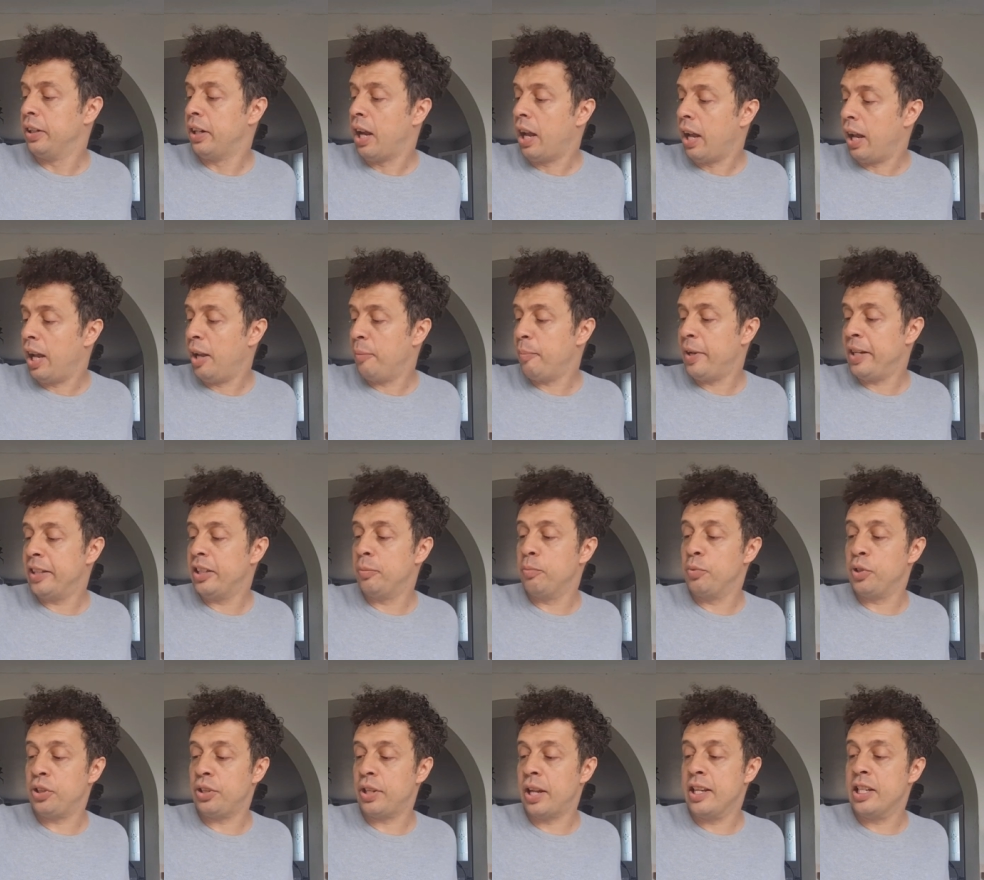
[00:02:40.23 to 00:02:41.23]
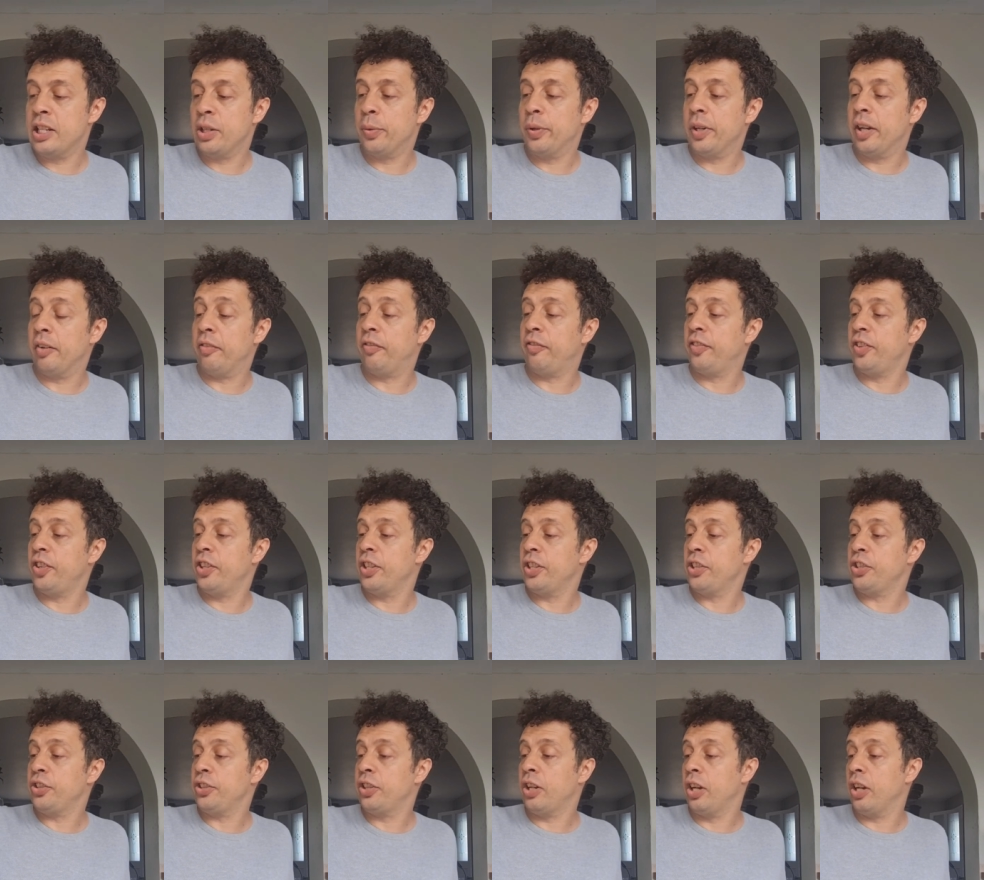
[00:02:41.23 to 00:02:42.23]
I made the mistake when I
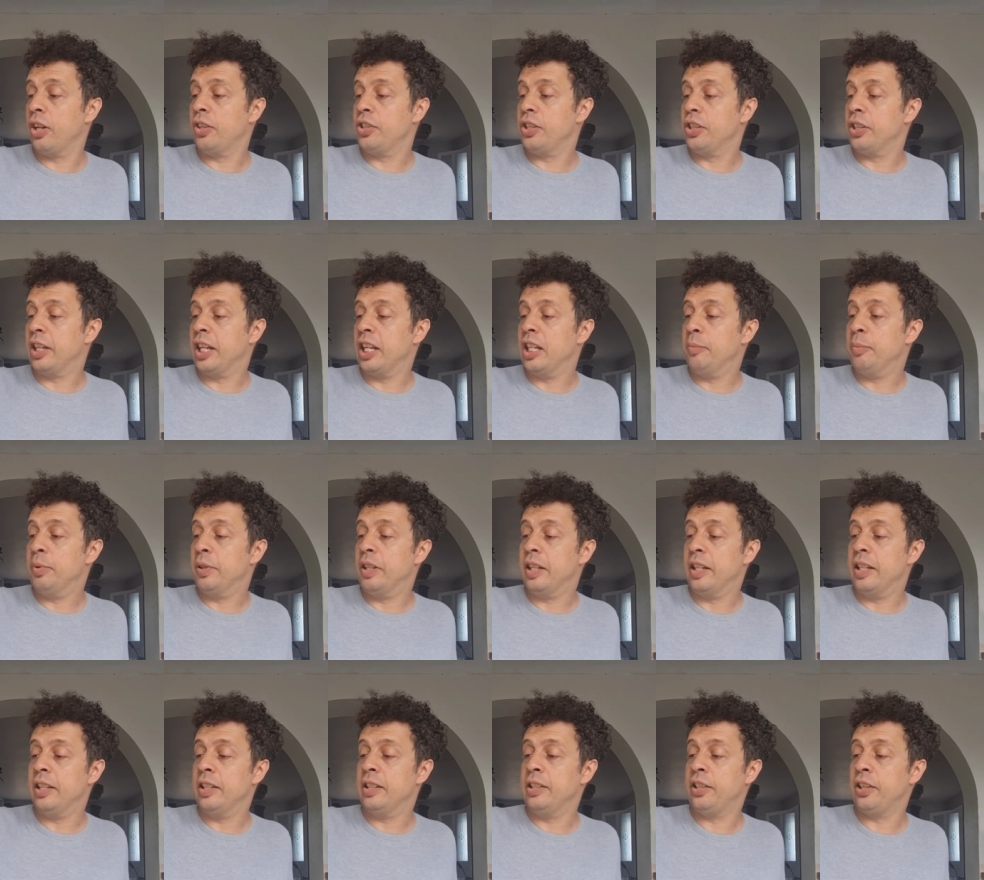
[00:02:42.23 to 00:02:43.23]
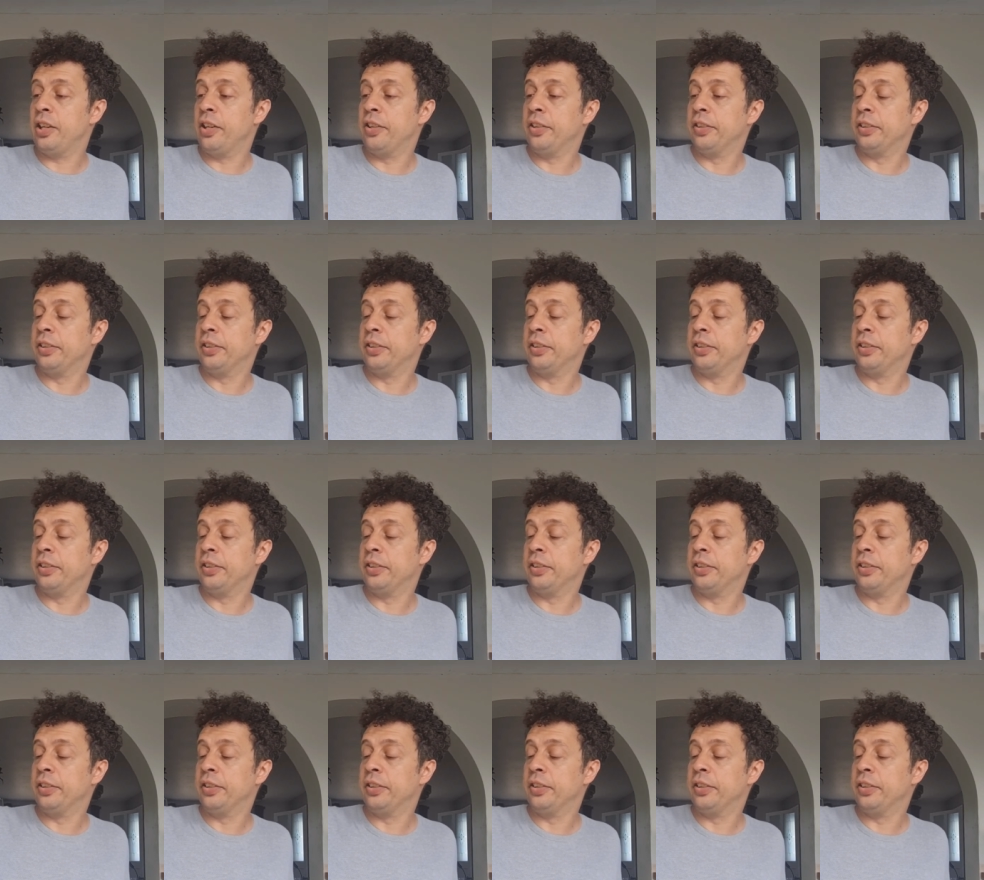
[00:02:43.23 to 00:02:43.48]
first started keeping these